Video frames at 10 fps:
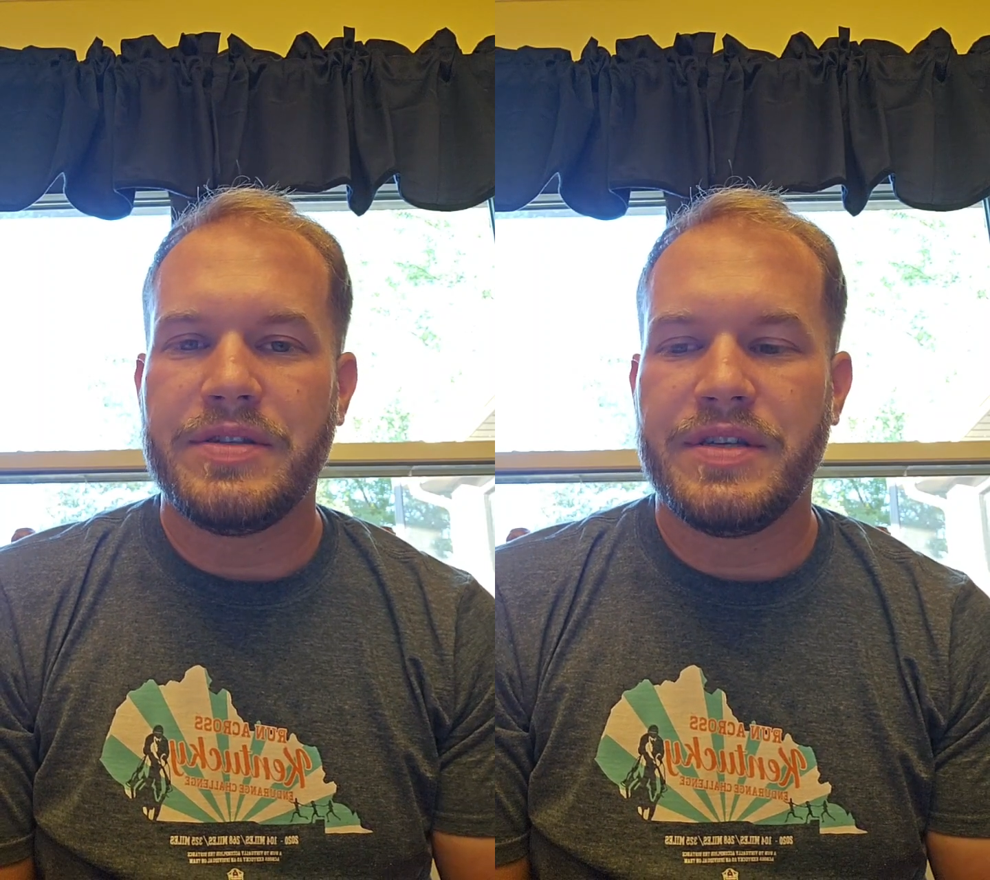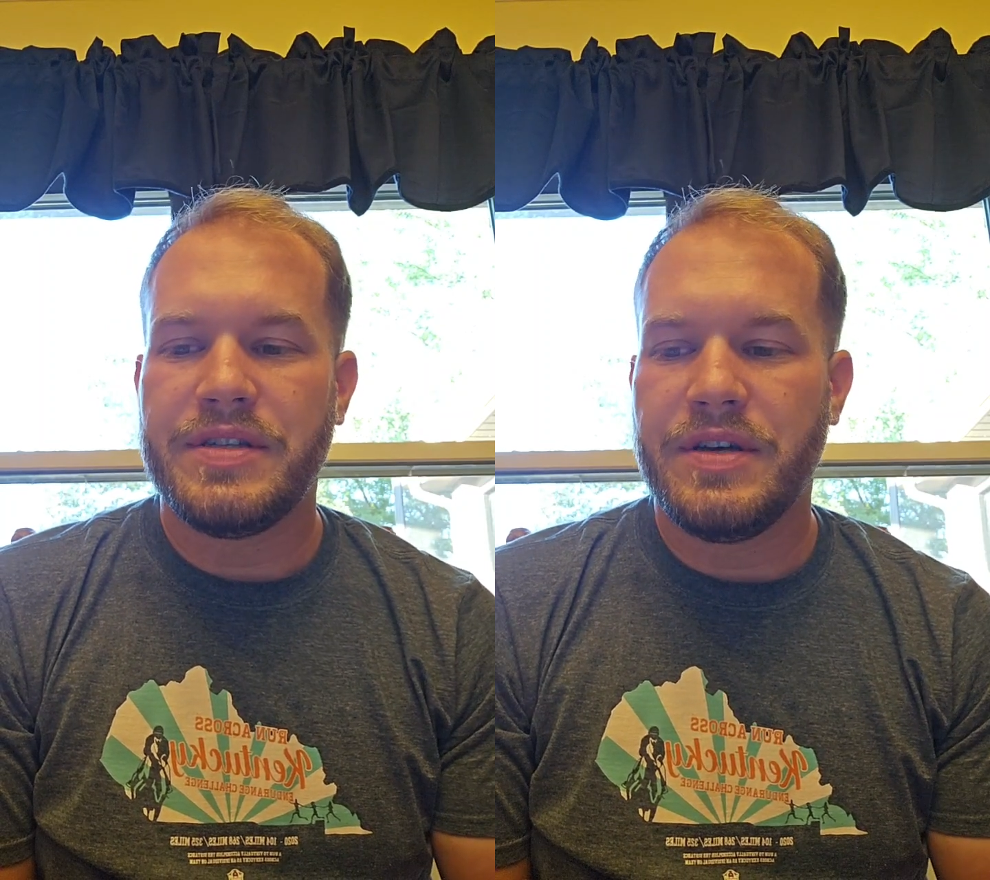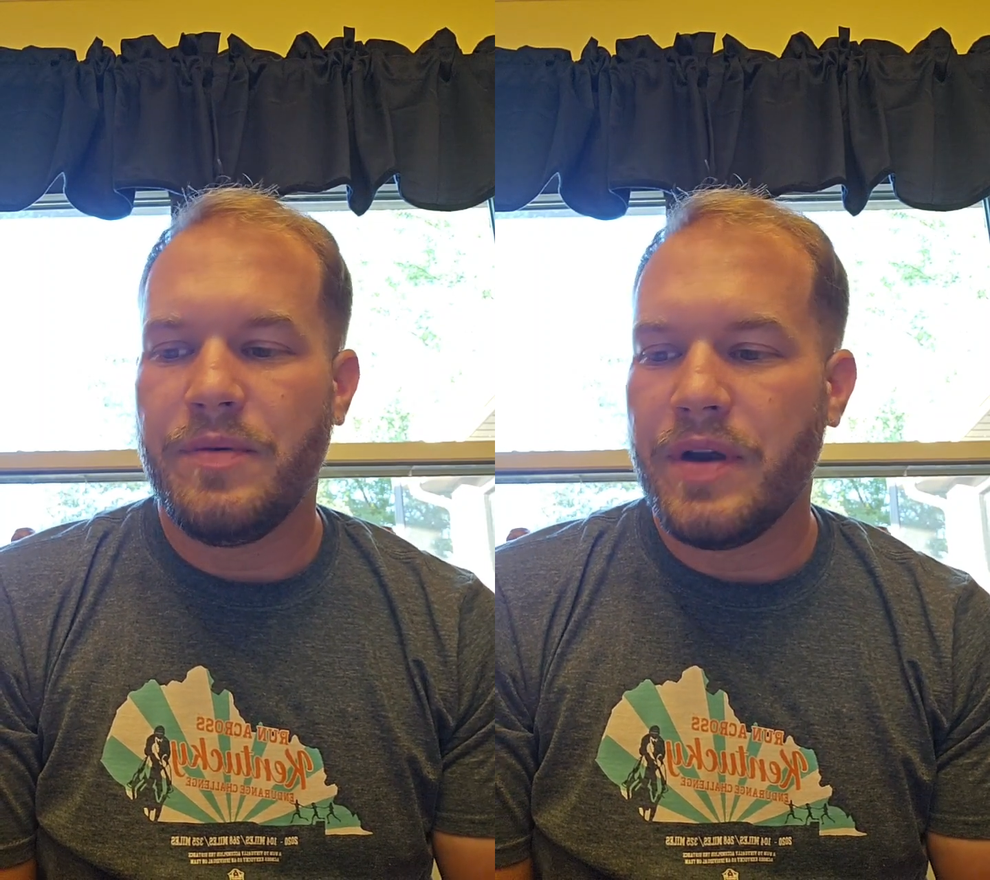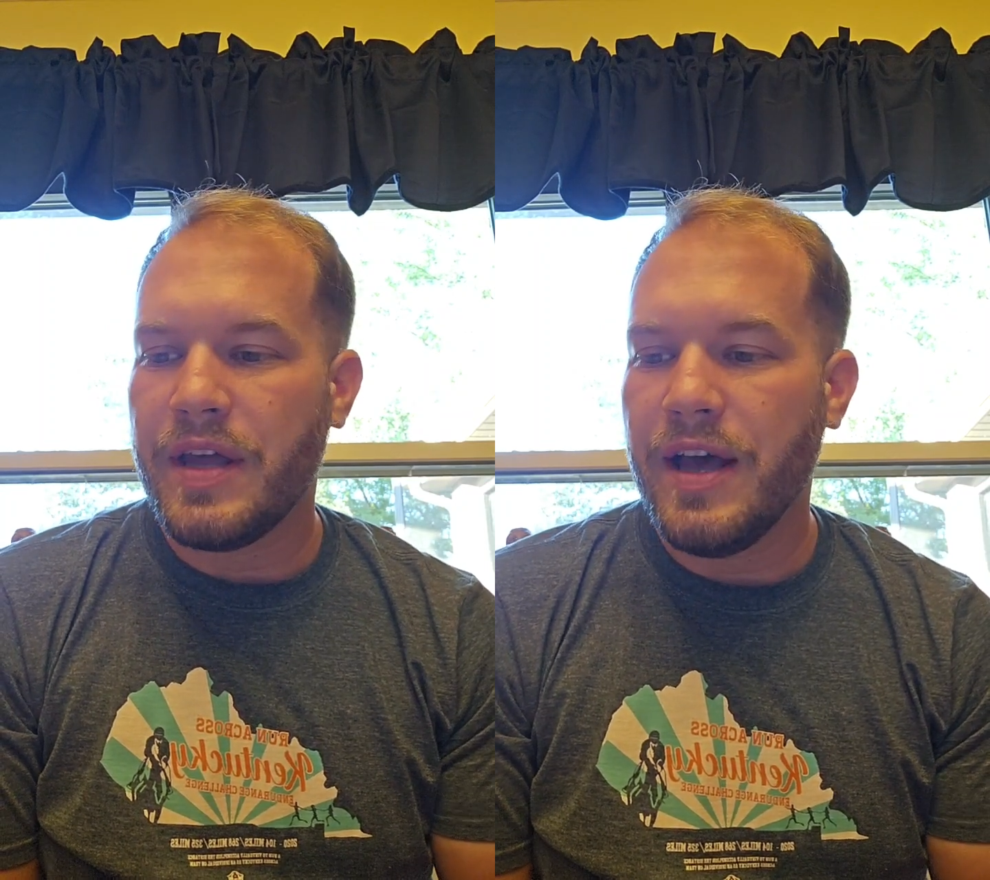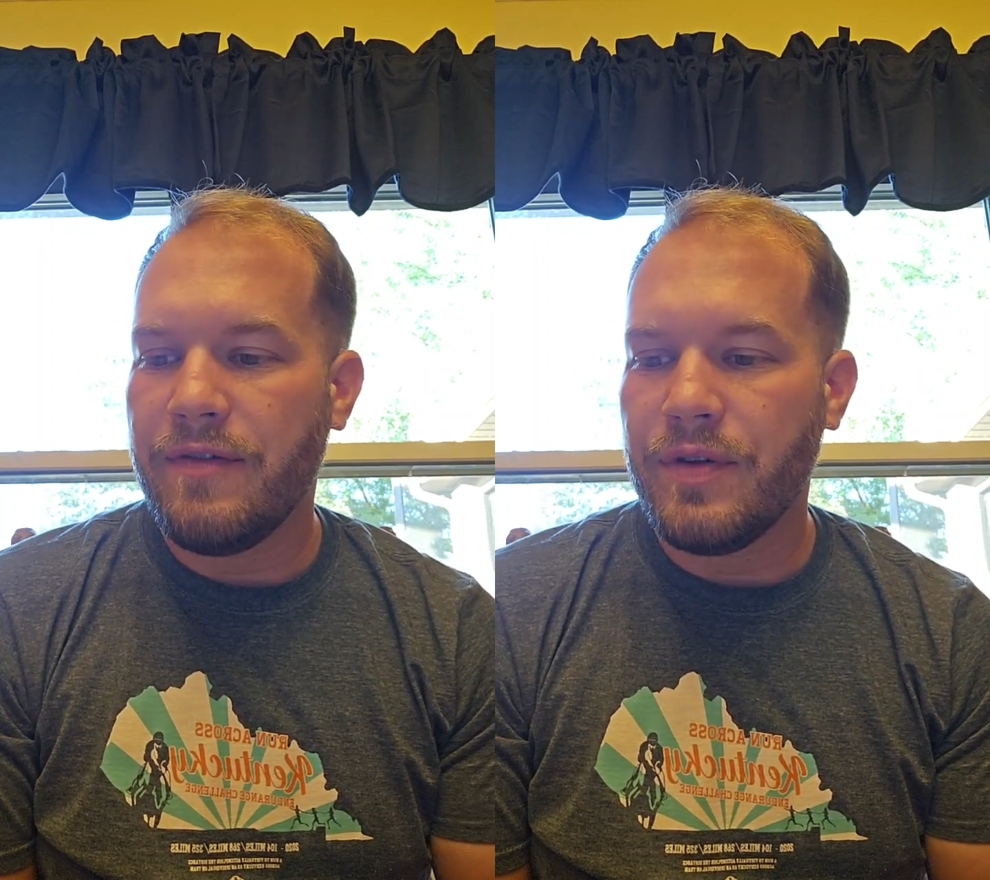that's what I
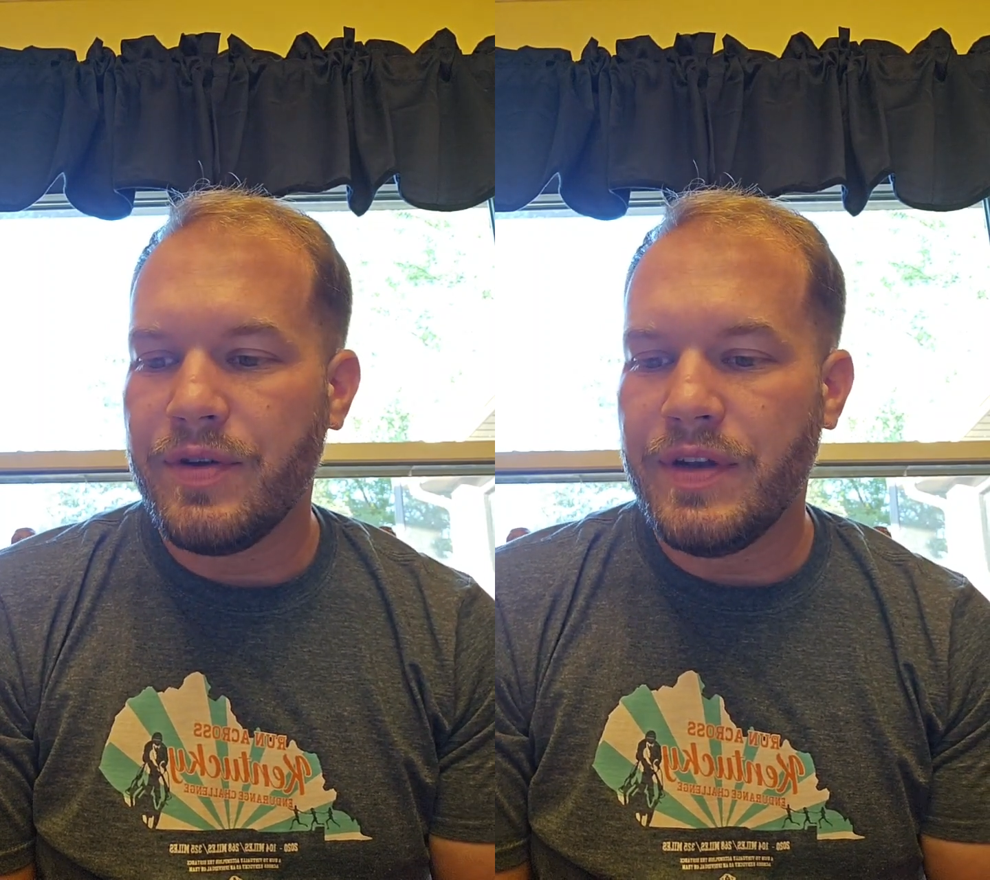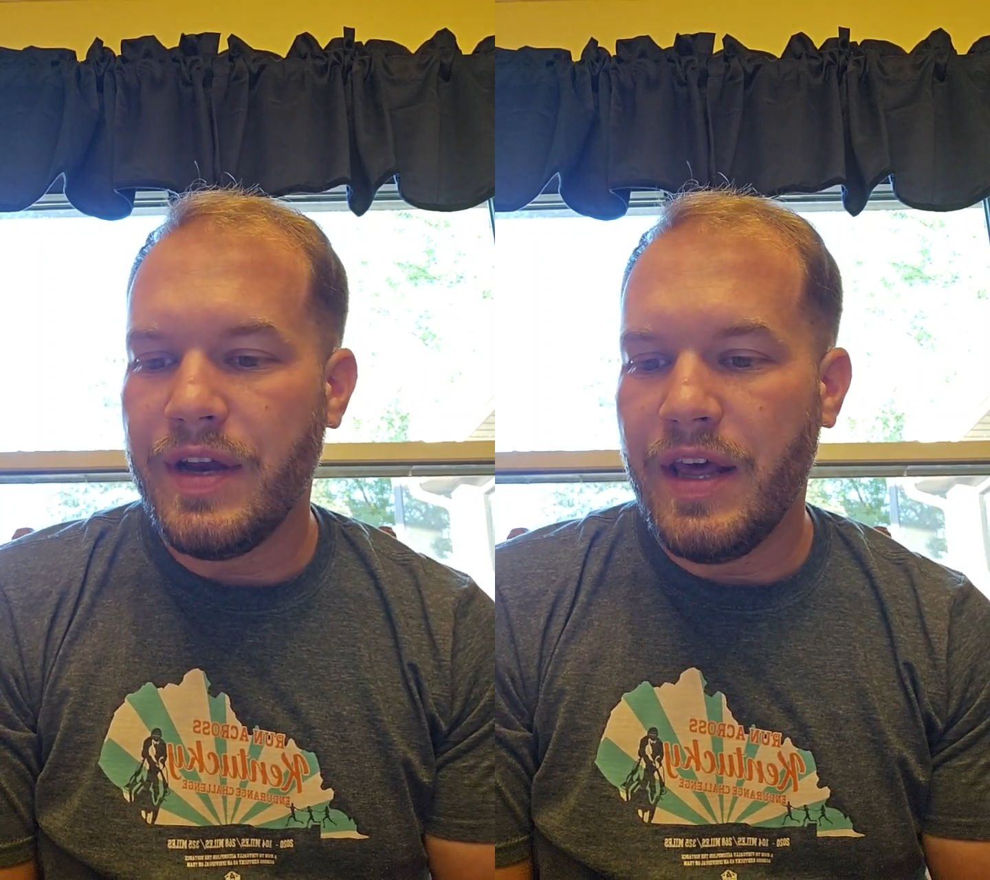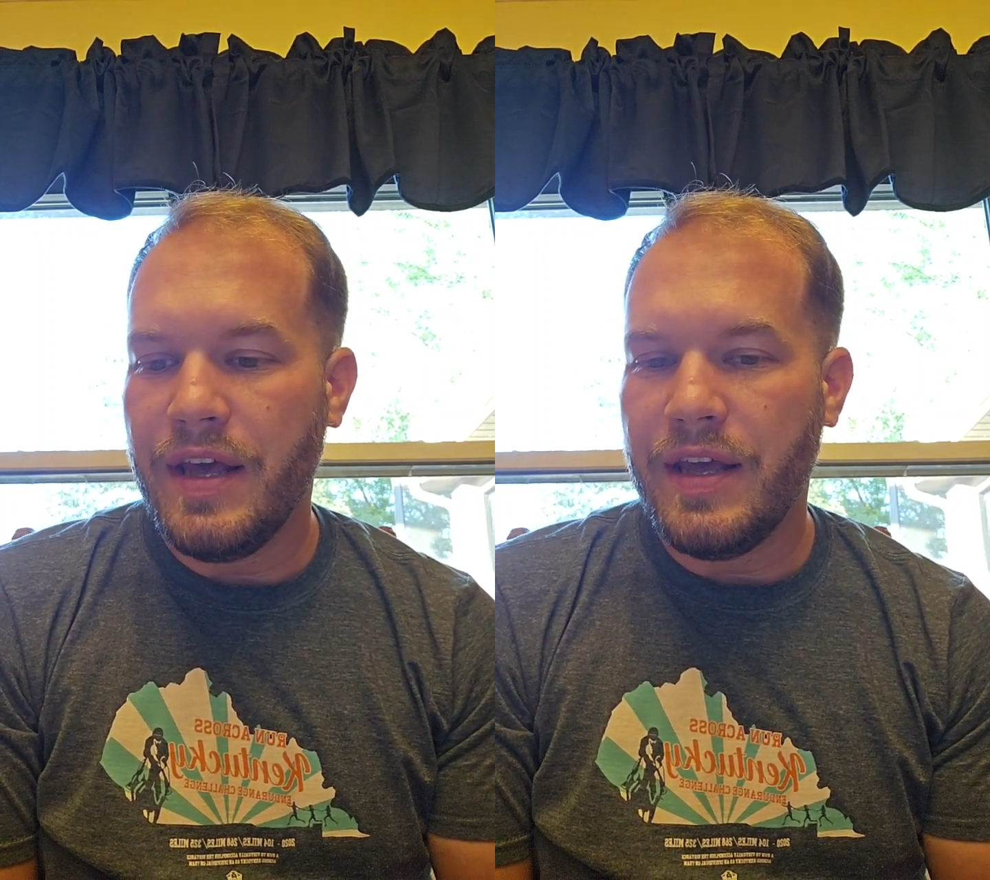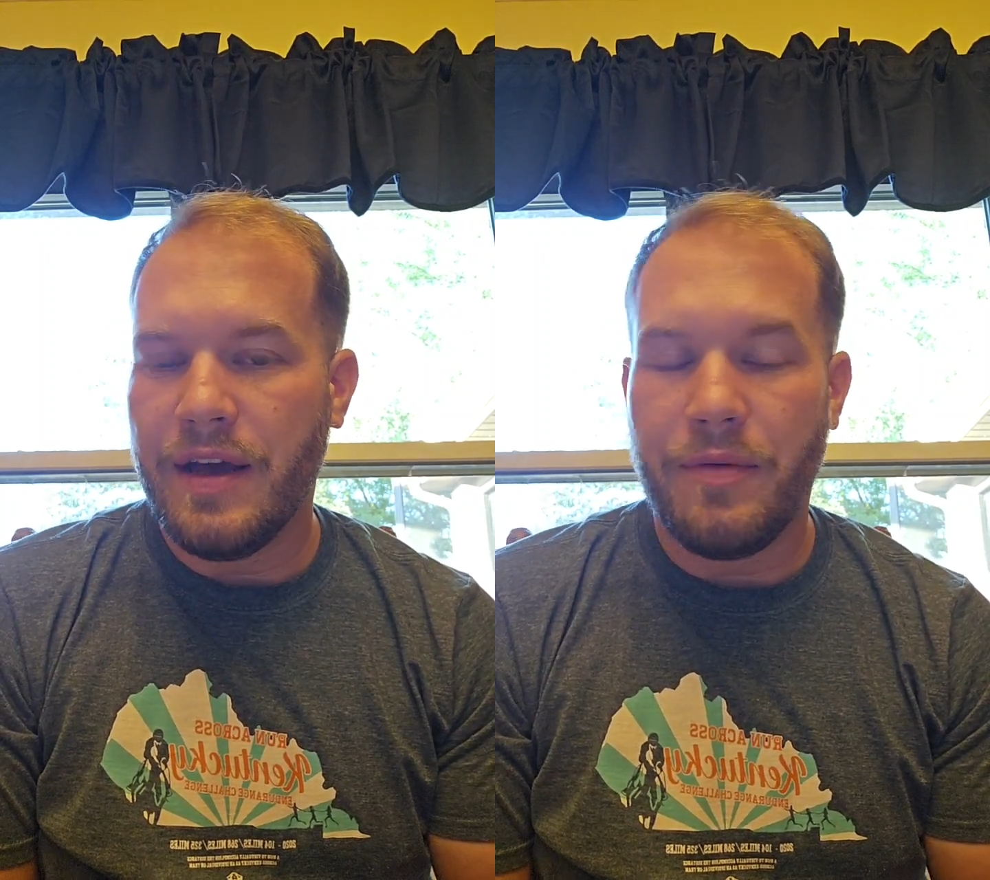got for you today.